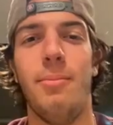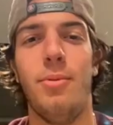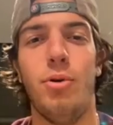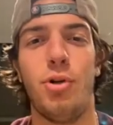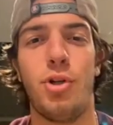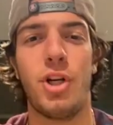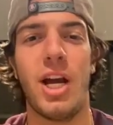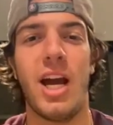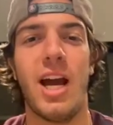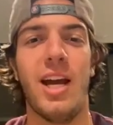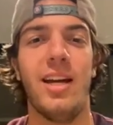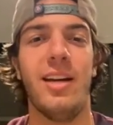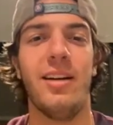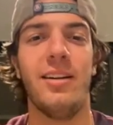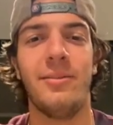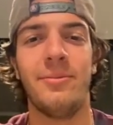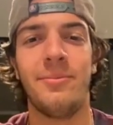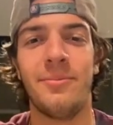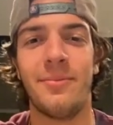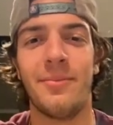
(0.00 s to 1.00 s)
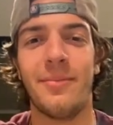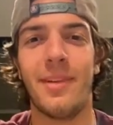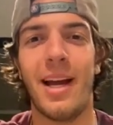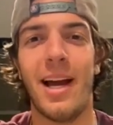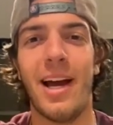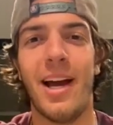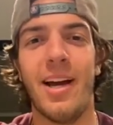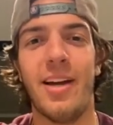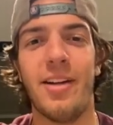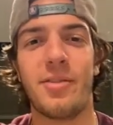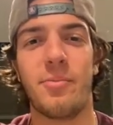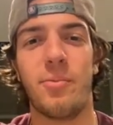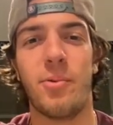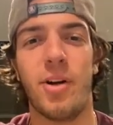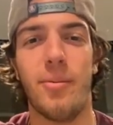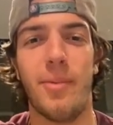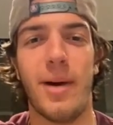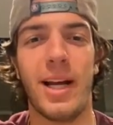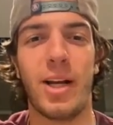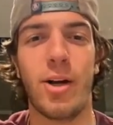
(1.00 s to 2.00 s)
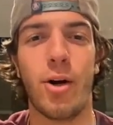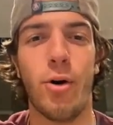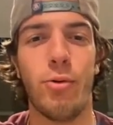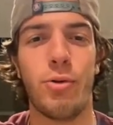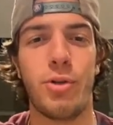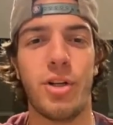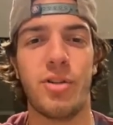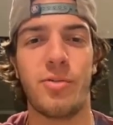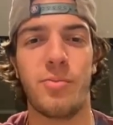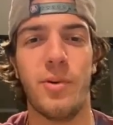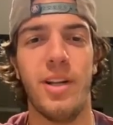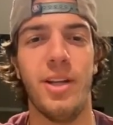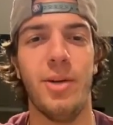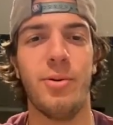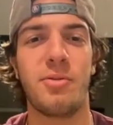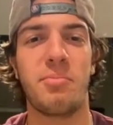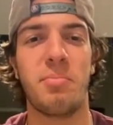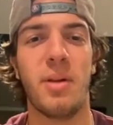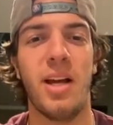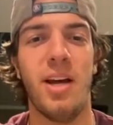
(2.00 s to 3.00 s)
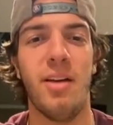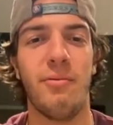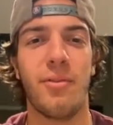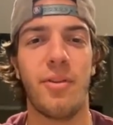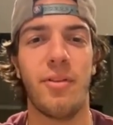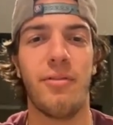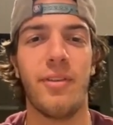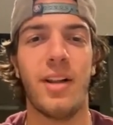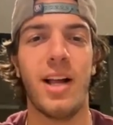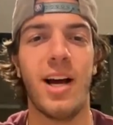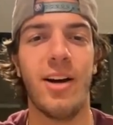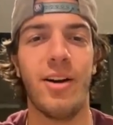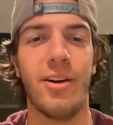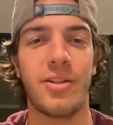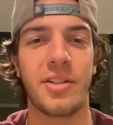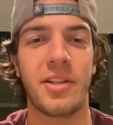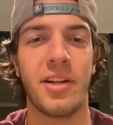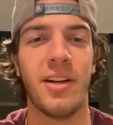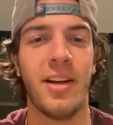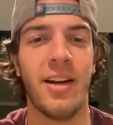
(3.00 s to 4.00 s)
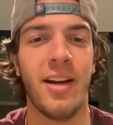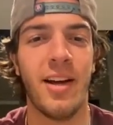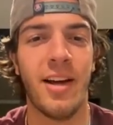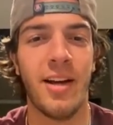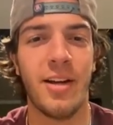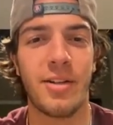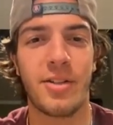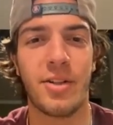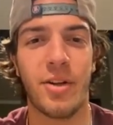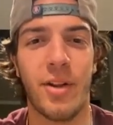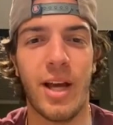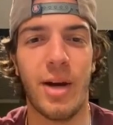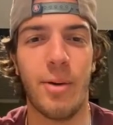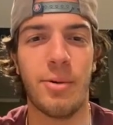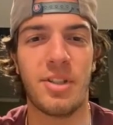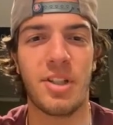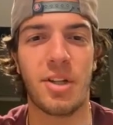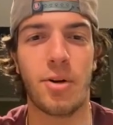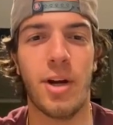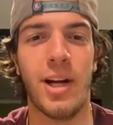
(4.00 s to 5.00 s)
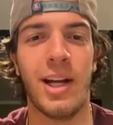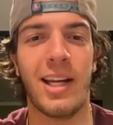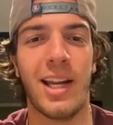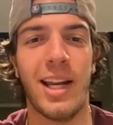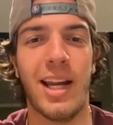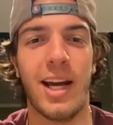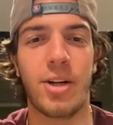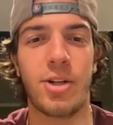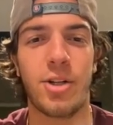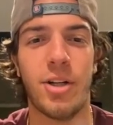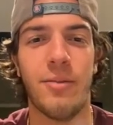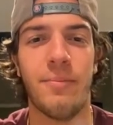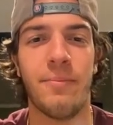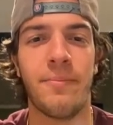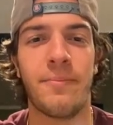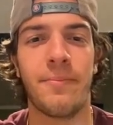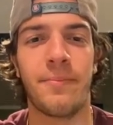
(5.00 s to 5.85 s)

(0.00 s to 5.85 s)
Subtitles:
Boucher as one of my coaches when he was Flyers. So that was a great connection.